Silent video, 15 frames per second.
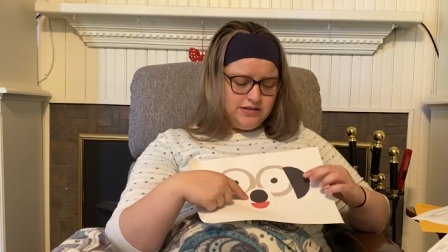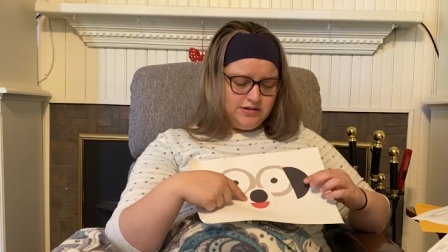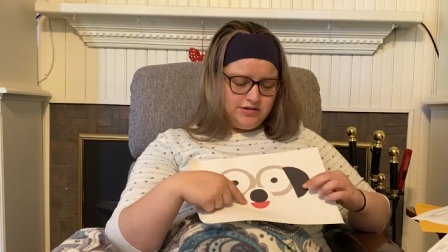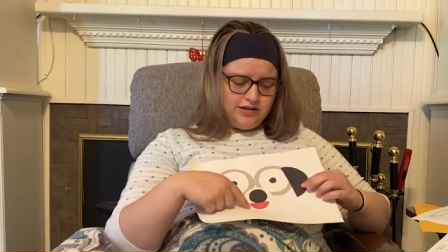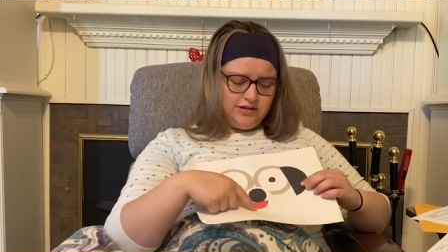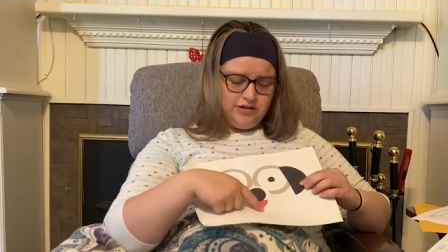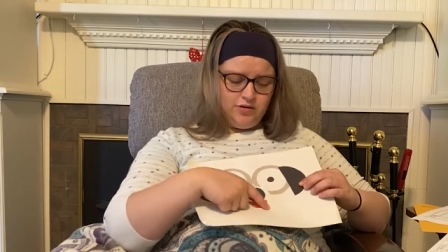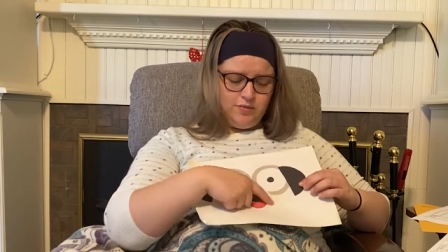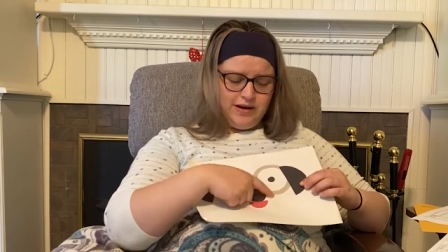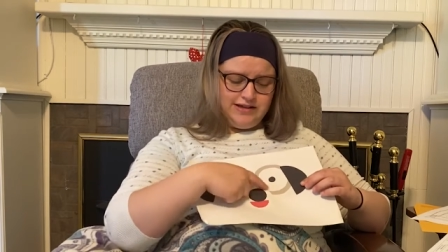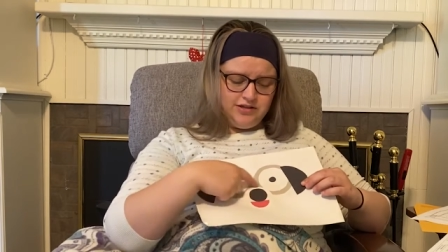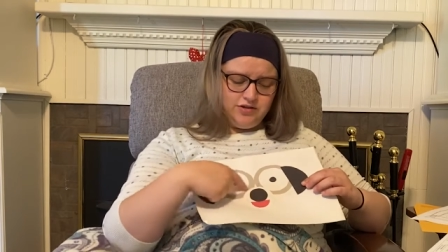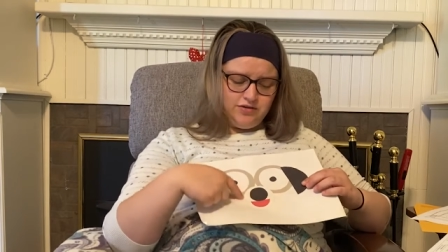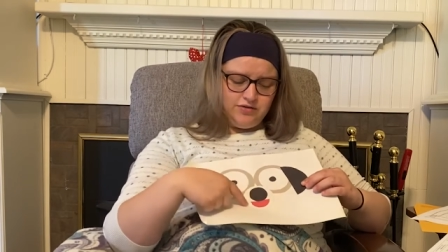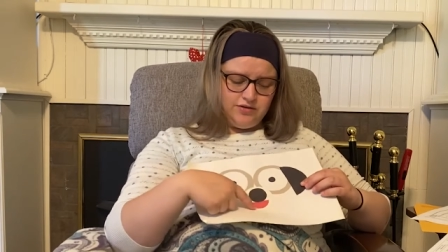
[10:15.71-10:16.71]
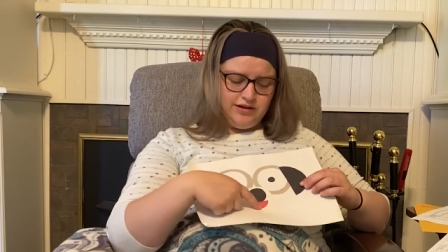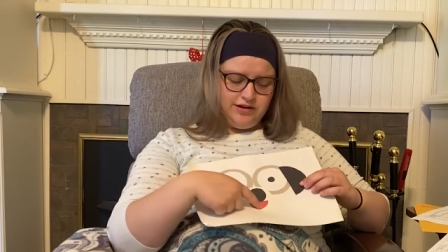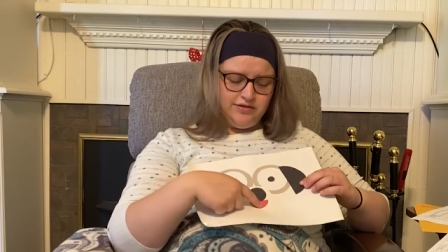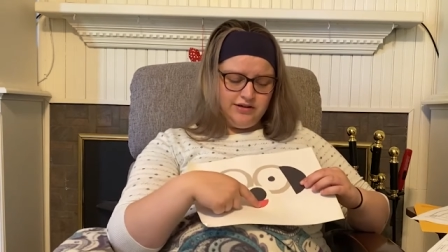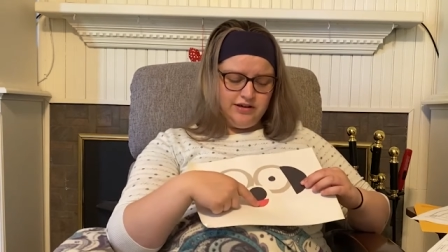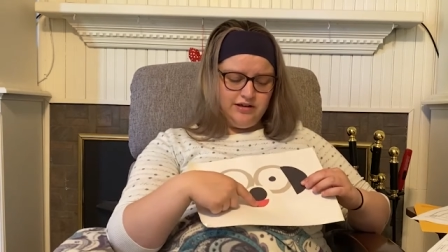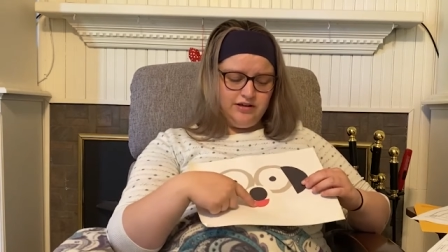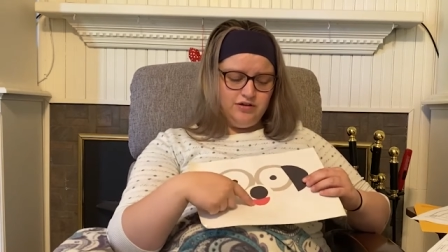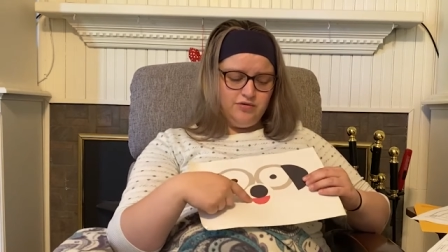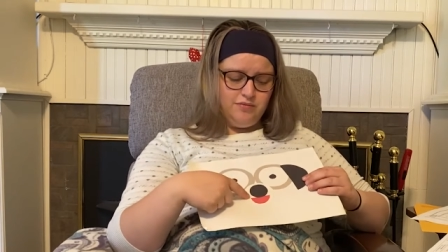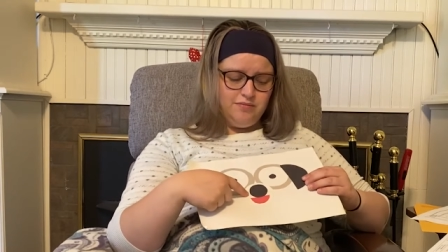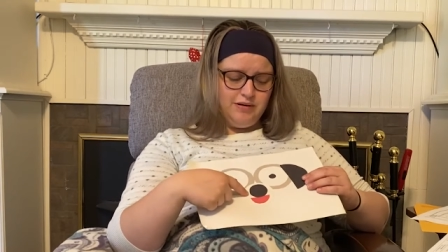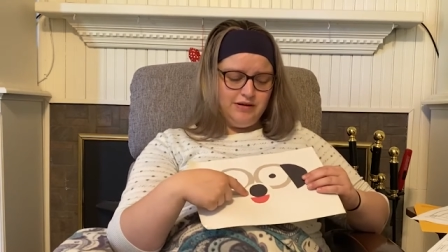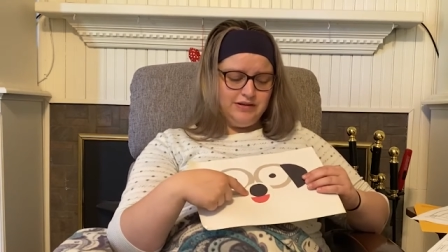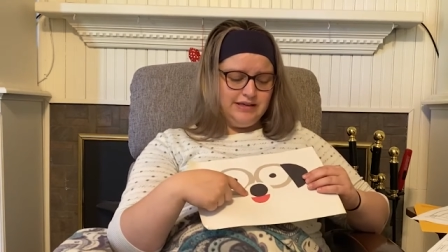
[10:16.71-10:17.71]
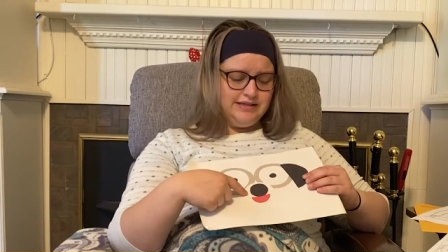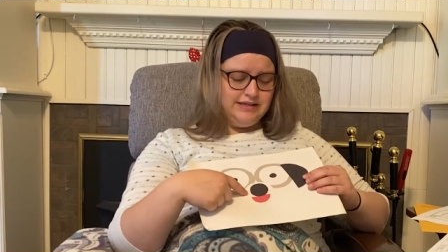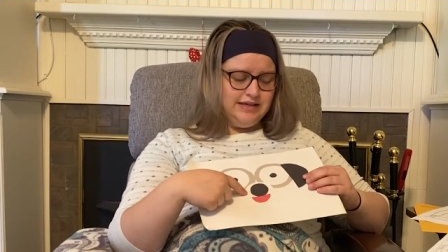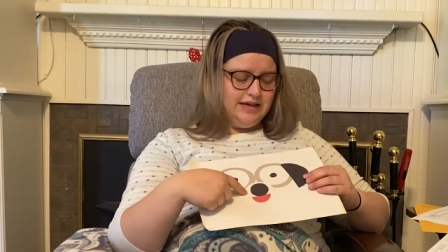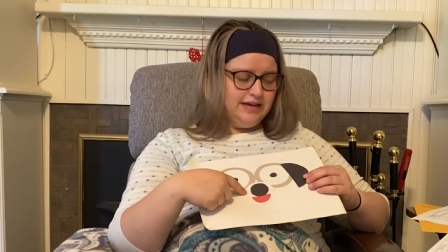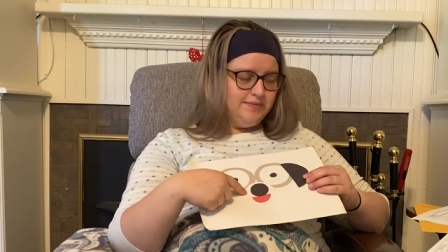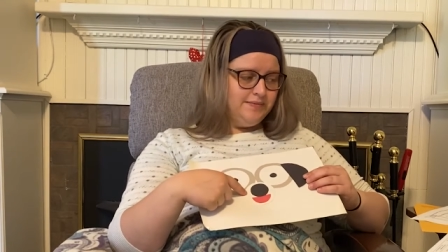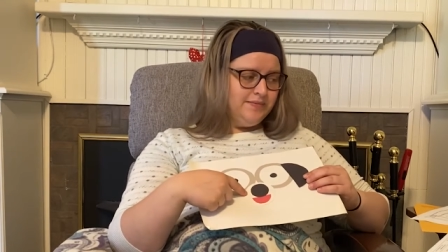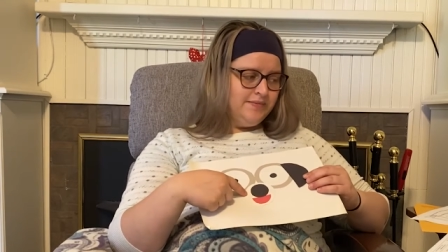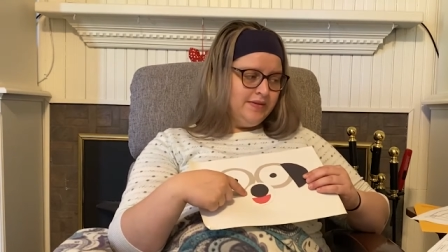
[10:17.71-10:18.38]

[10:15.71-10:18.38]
There's a little white circle here that you can barely see.